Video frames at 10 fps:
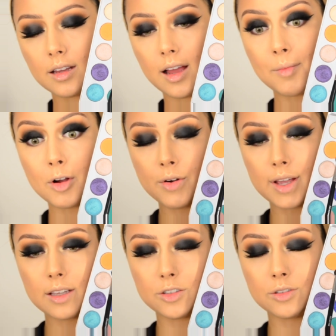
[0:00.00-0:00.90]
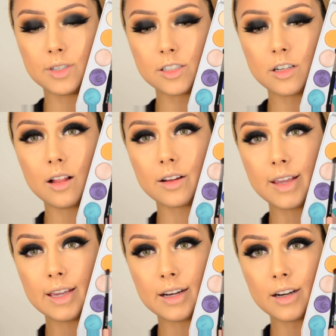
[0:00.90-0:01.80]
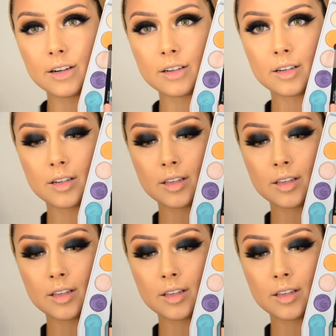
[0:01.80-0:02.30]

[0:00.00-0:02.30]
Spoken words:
I'm going into this color here